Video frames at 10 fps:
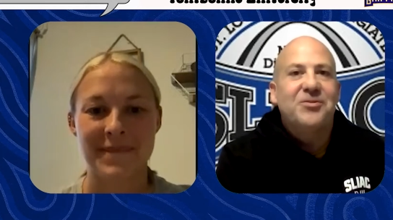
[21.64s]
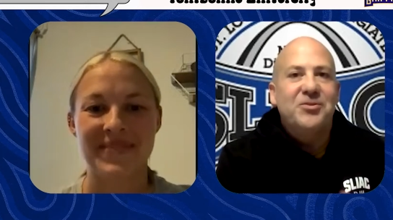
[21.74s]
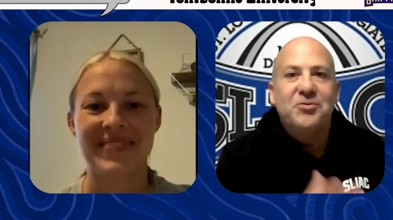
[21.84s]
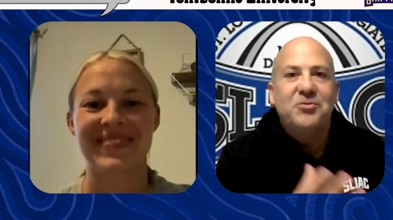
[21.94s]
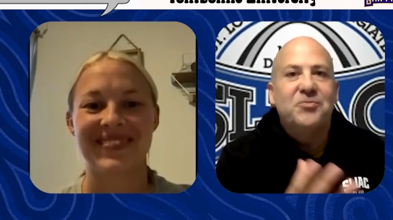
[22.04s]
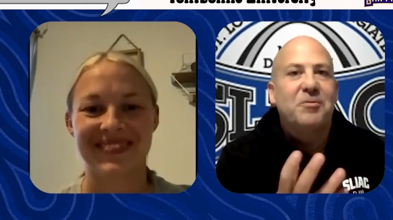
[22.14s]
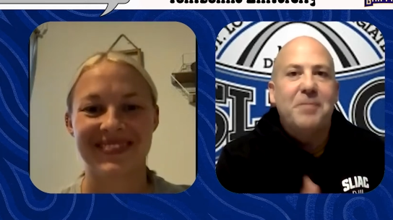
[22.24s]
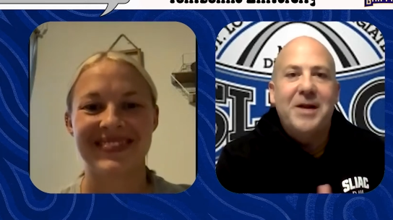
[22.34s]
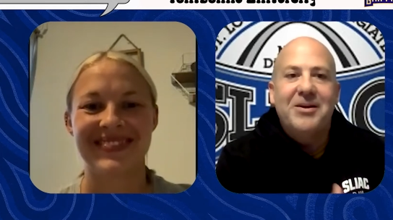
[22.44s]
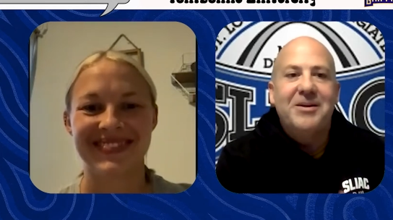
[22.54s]
Speaker 1: you, for
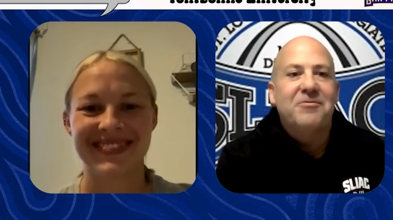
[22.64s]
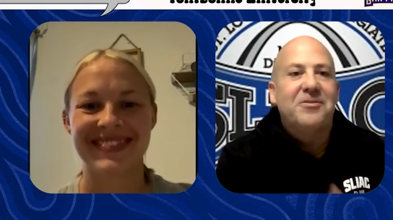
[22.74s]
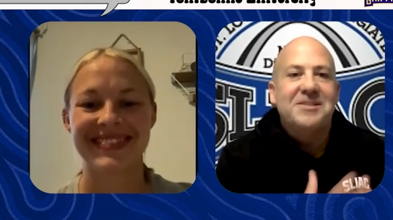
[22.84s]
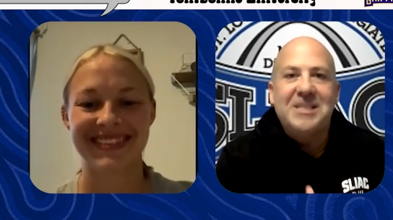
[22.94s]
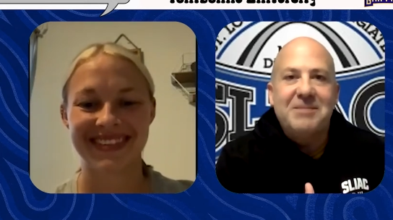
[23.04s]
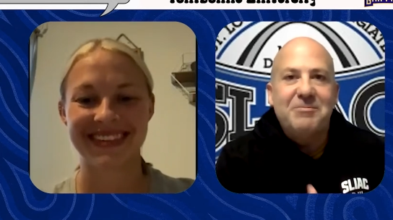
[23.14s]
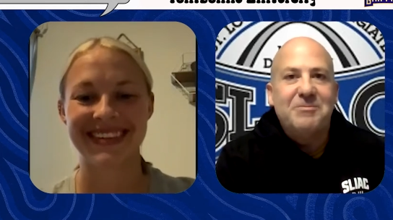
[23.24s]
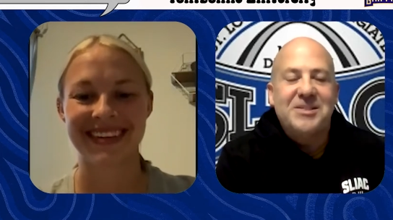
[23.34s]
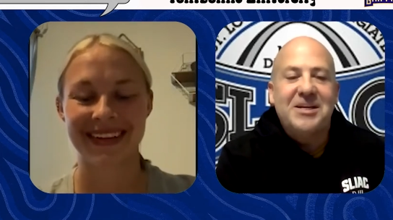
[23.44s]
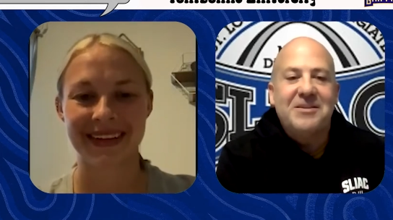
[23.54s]
Mary, for the team
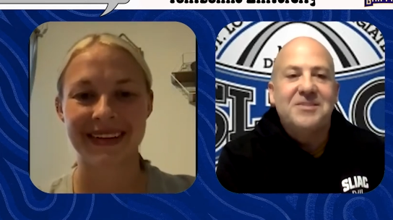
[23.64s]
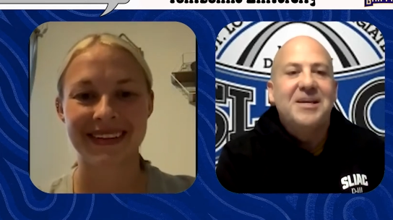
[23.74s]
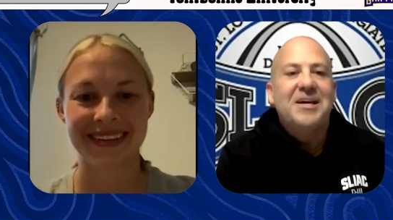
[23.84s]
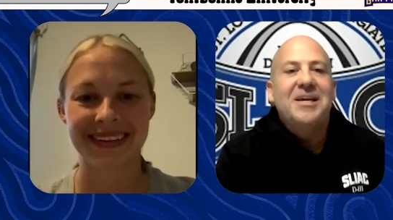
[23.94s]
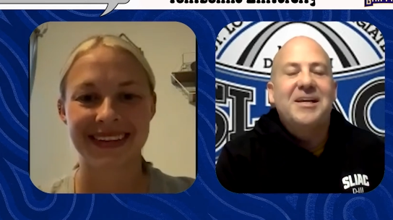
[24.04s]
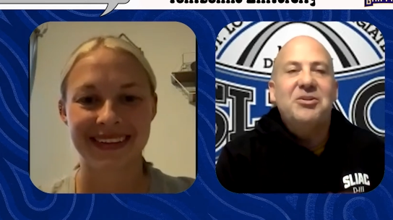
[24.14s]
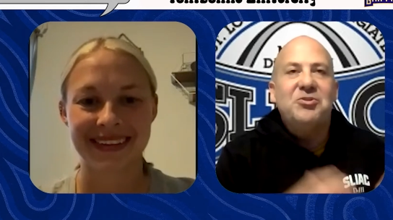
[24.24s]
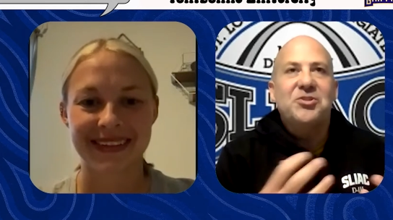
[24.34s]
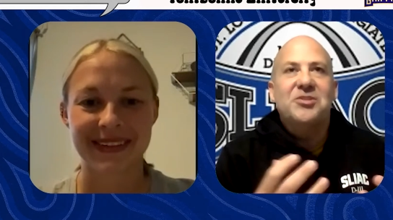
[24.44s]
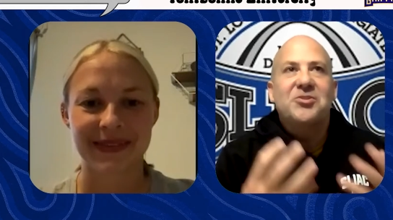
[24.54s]
themselves. Can
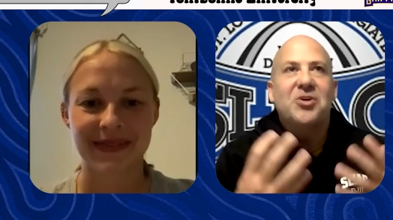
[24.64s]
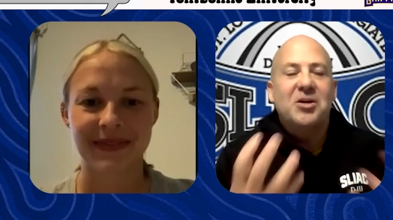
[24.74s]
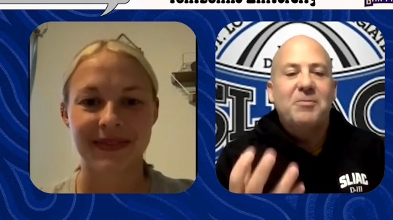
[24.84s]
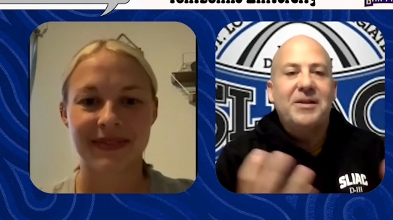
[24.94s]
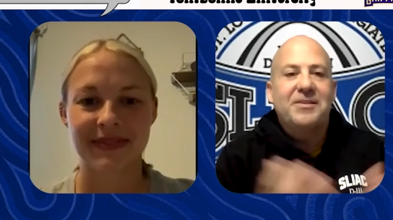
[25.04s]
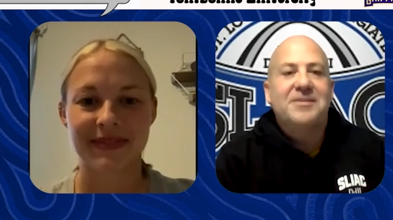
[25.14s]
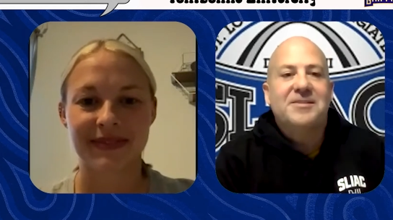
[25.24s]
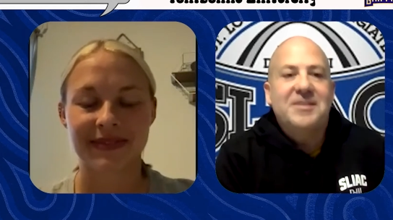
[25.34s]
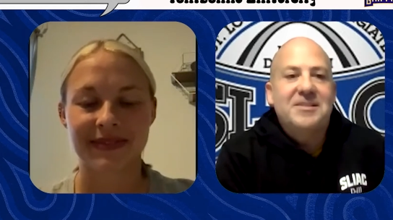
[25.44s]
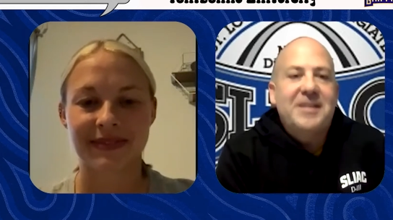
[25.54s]
you just talk about the
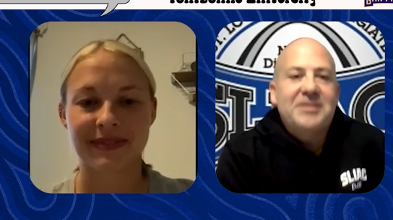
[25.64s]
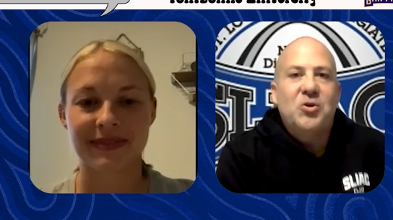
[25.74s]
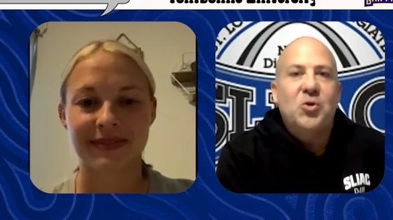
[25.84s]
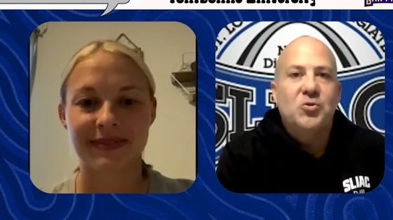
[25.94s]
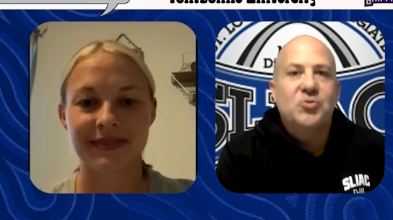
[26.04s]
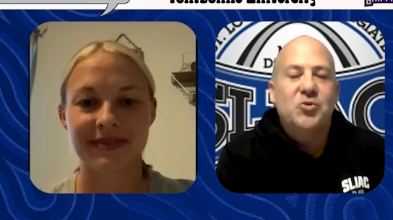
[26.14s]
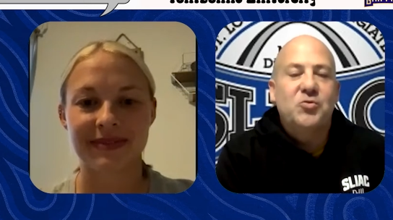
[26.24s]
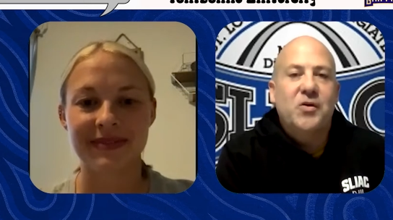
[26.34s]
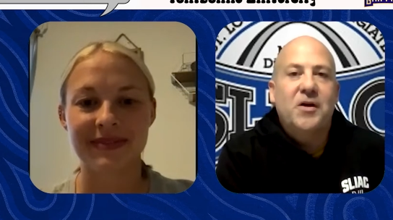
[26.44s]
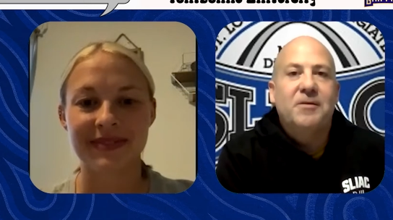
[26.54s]
season as a whole so
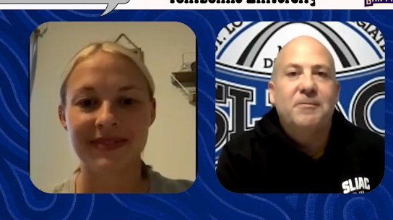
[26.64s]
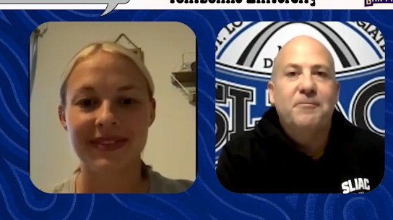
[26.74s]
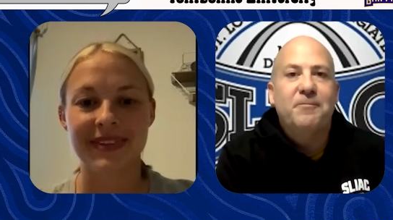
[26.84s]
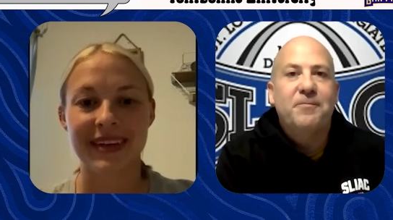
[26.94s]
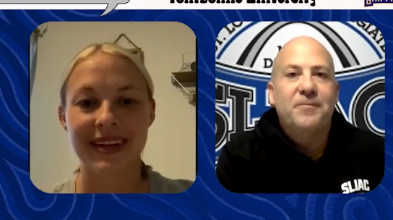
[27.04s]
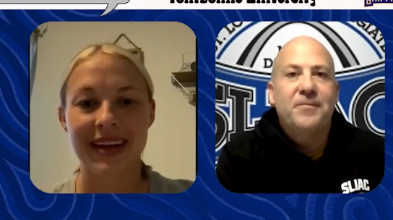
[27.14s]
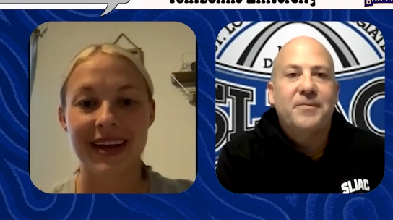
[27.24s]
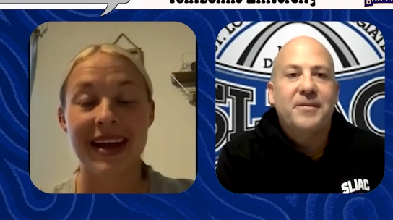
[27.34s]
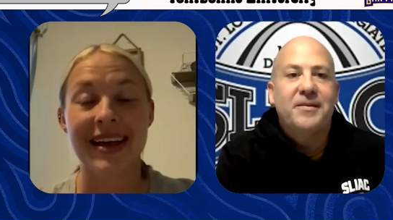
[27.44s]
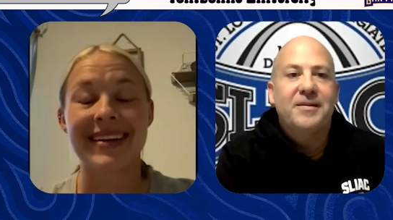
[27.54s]
far?
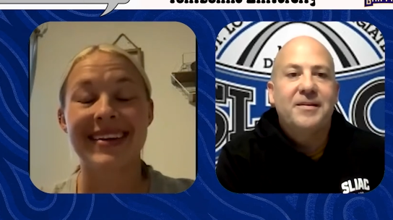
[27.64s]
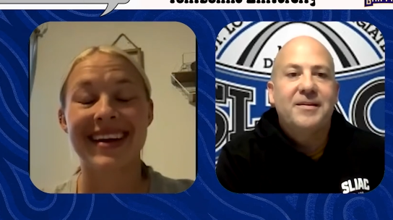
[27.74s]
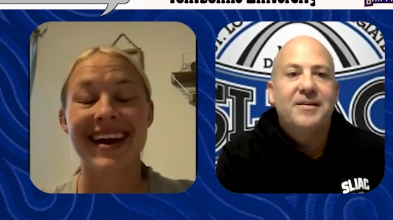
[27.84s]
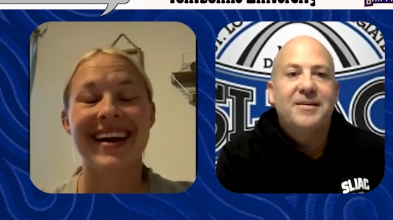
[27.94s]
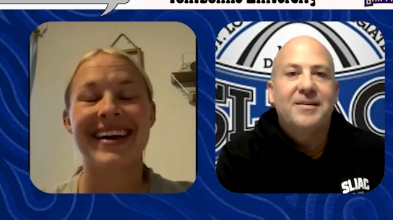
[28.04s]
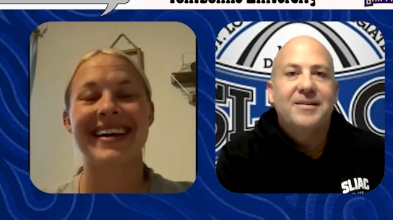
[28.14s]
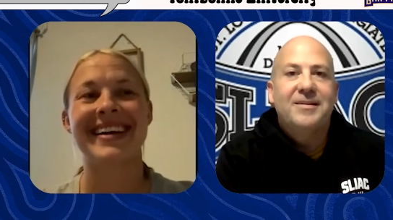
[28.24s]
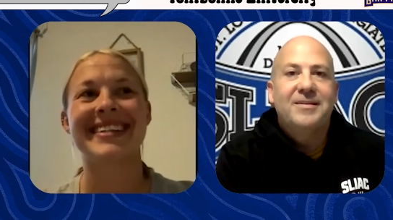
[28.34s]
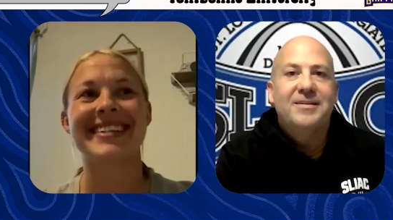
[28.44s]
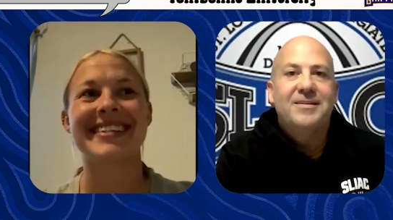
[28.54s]
Speaker 2: Yeah,
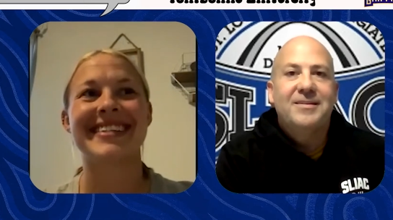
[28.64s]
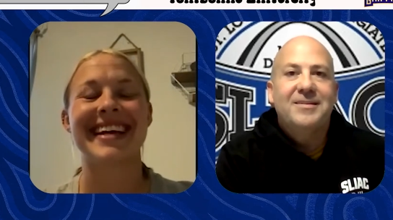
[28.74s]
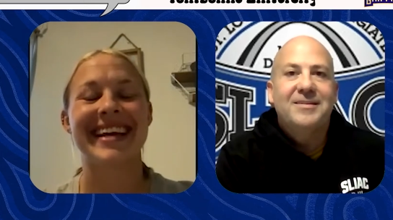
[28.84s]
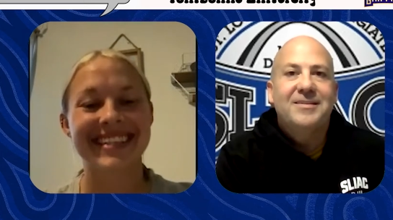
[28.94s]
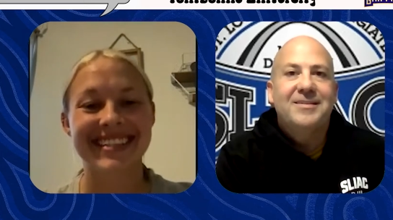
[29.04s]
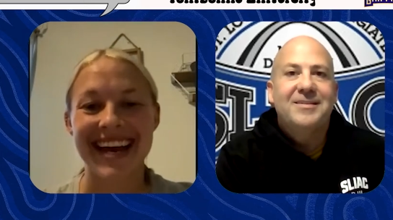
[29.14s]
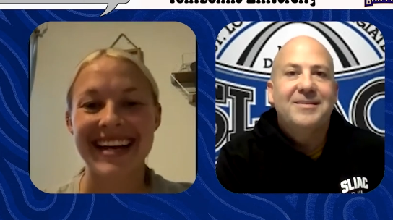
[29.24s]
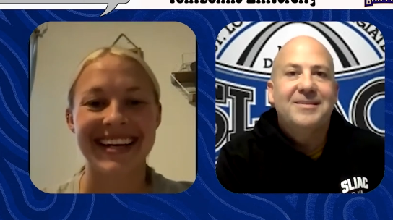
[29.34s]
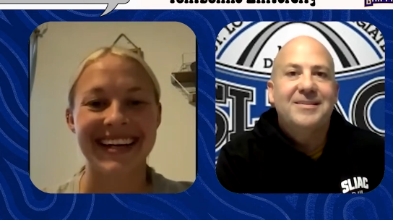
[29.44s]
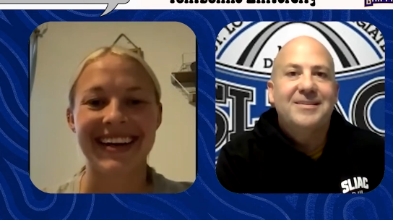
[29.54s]
it's
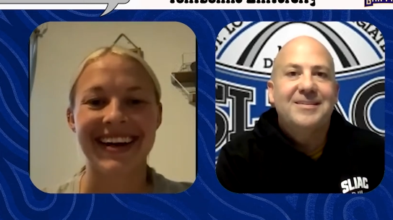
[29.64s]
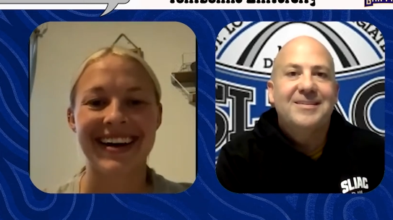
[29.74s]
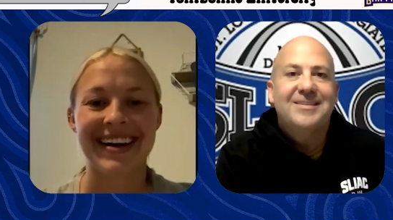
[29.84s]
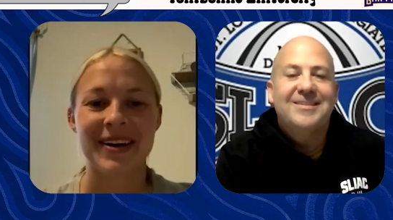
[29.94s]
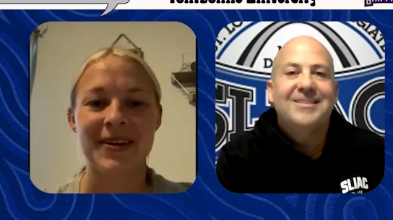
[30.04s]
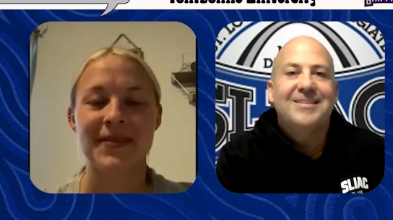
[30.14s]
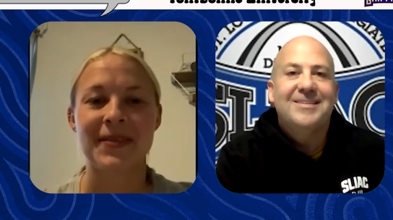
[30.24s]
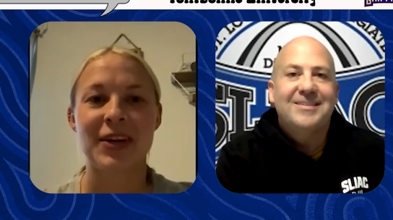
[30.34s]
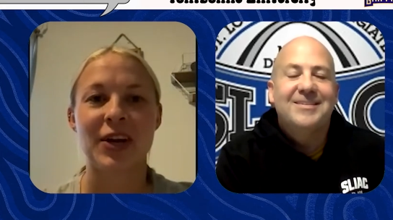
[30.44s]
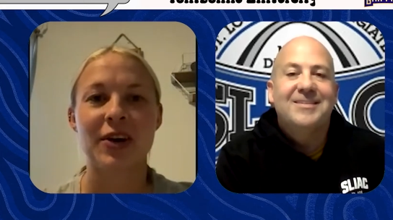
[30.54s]
exciting. Um, you know,